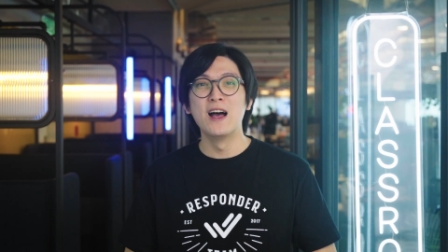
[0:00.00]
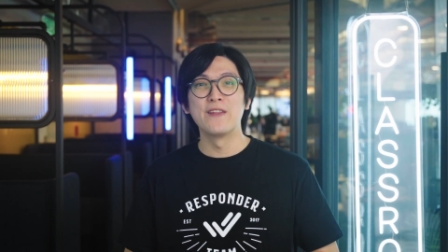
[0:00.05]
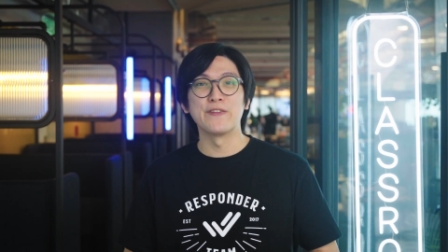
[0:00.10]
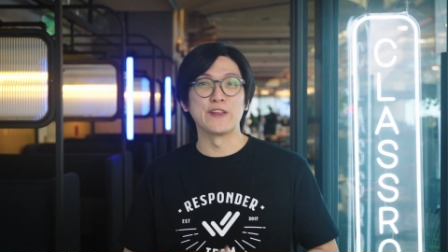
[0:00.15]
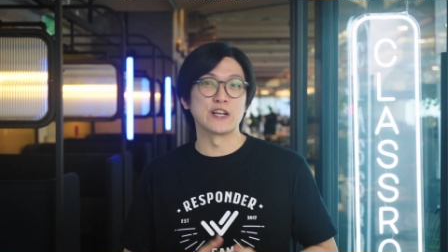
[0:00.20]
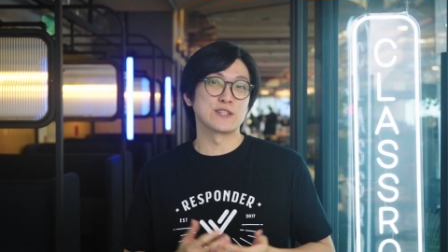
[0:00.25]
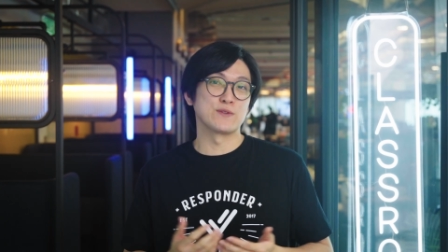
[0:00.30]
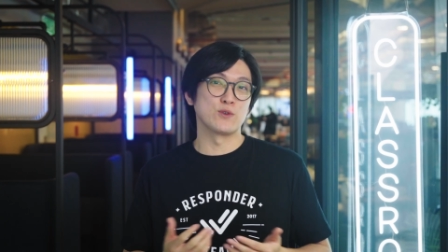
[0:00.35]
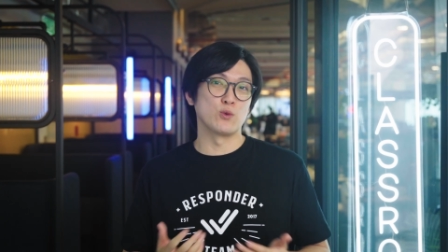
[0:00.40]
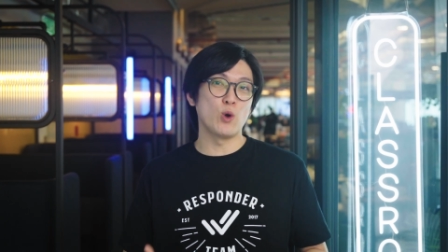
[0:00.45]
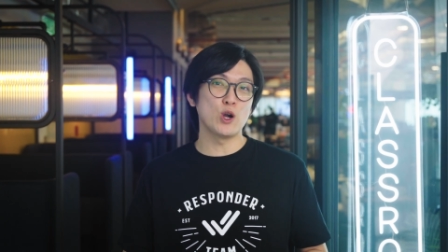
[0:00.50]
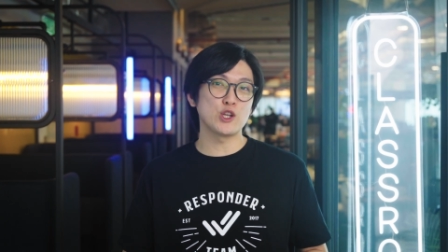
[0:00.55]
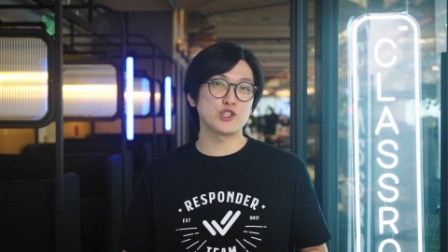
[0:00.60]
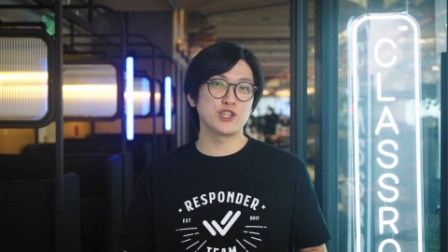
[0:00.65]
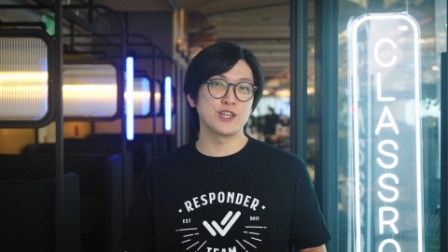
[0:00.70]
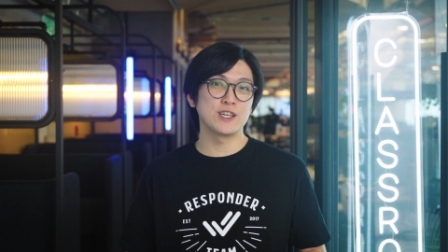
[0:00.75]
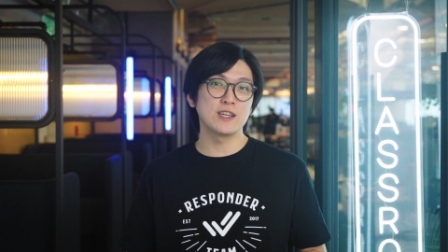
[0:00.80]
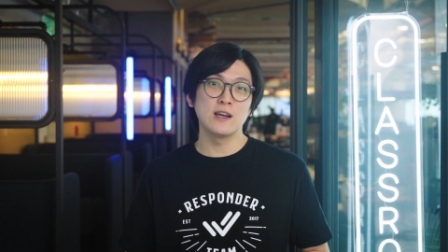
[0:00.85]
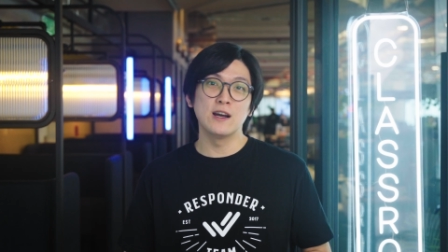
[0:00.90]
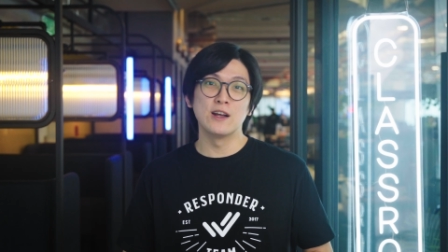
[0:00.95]
Thanks for
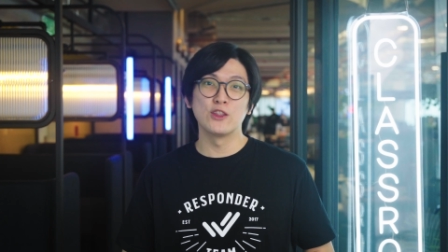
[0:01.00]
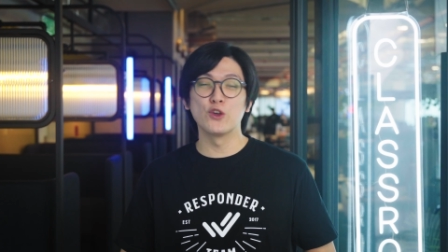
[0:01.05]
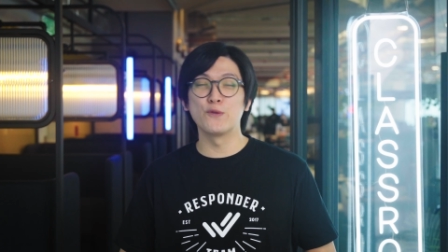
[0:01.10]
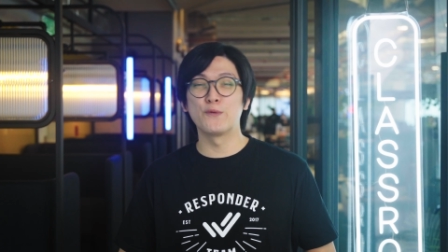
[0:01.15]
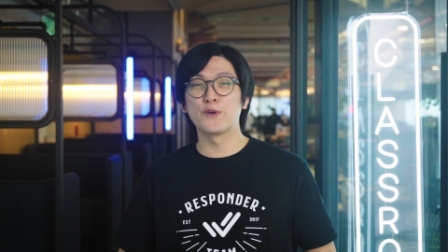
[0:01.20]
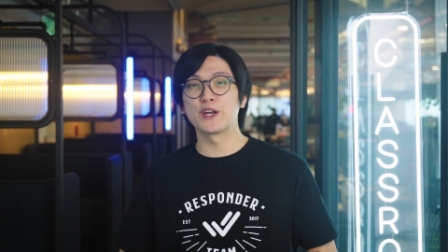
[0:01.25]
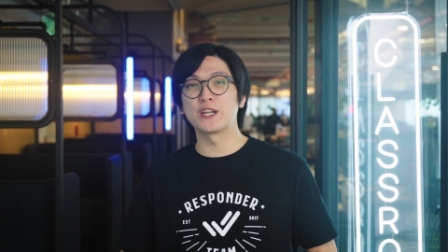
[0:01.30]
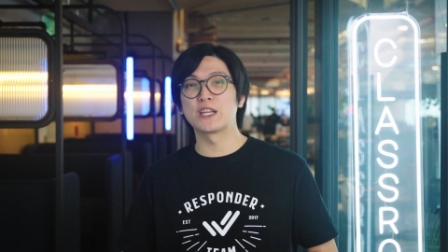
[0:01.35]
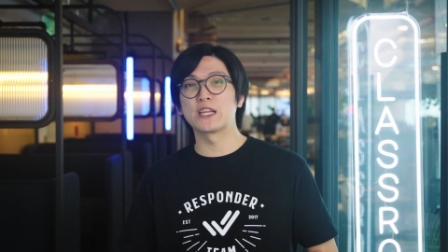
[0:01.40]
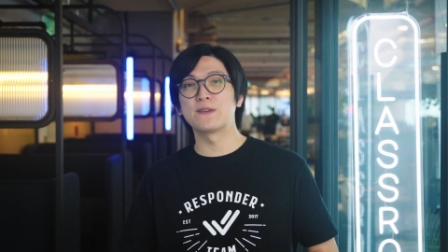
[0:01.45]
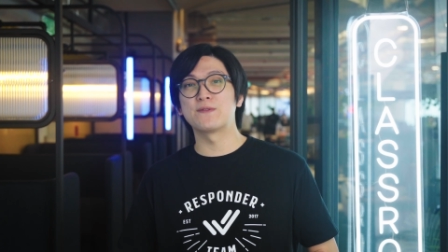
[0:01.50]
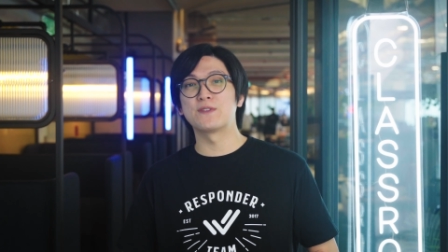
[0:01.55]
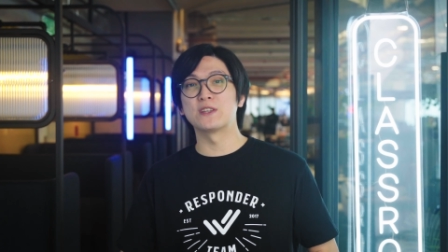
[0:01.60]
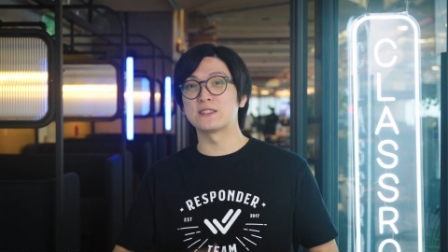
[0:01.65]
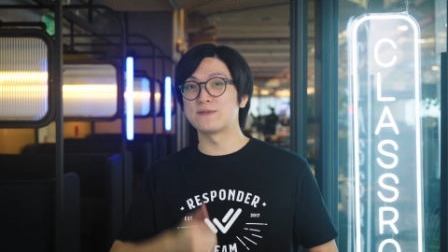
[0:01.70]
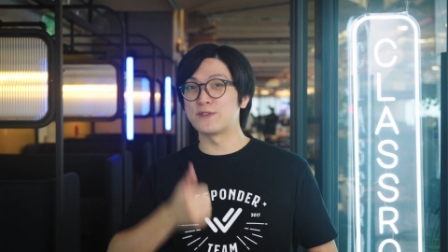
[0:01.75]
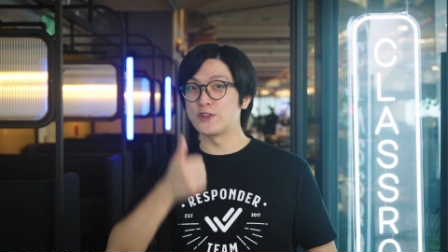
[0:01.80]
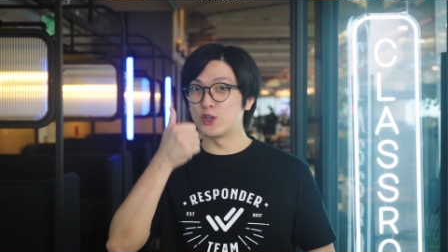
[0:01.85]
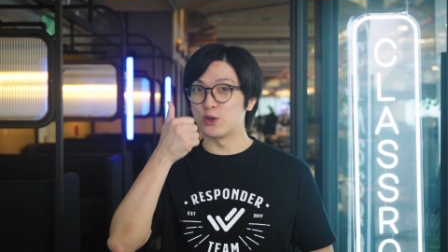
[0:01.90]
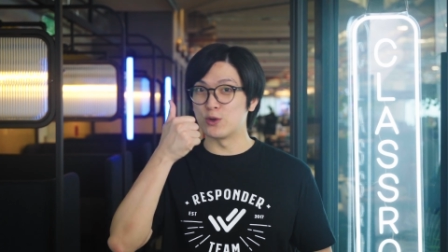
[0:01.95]
watching. Don't forget to give
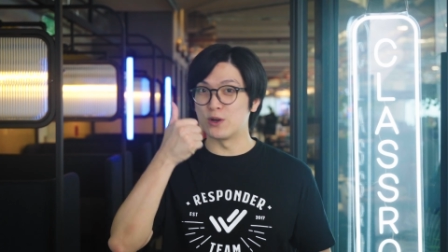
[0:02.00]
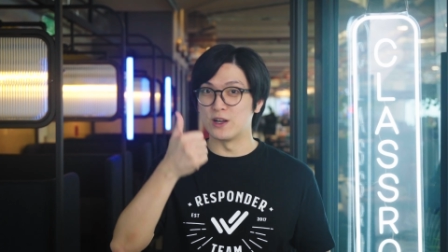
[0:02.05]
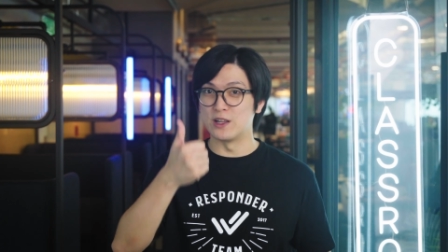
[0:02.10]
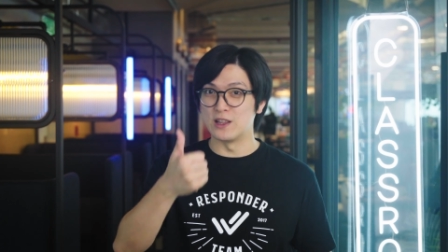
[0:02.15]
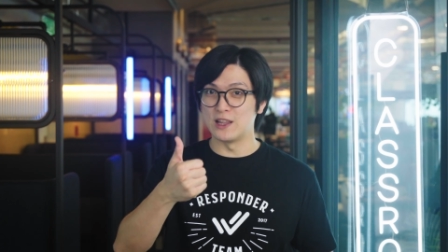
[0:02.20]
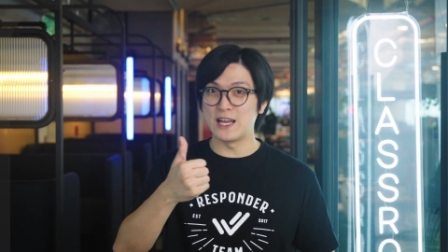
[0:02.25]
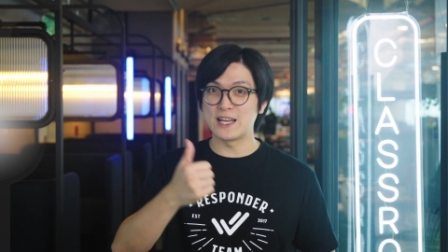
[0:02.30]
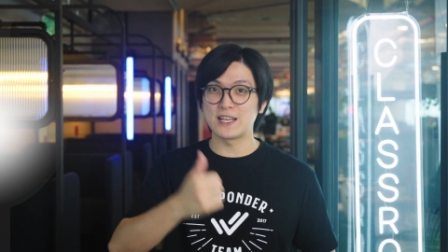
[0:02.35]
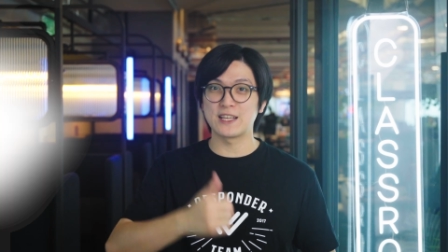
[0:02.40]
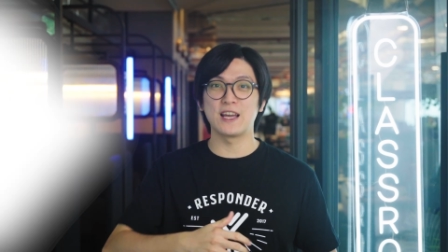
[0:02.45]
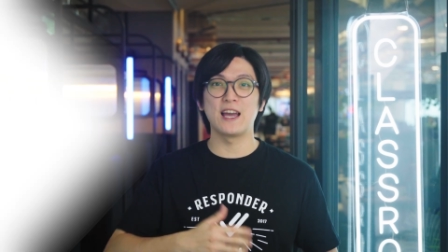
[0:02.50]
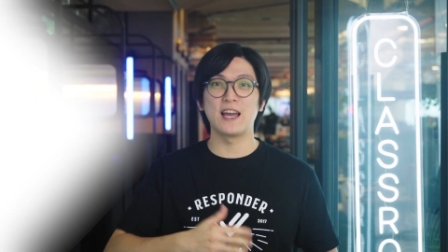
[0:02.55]
this video a like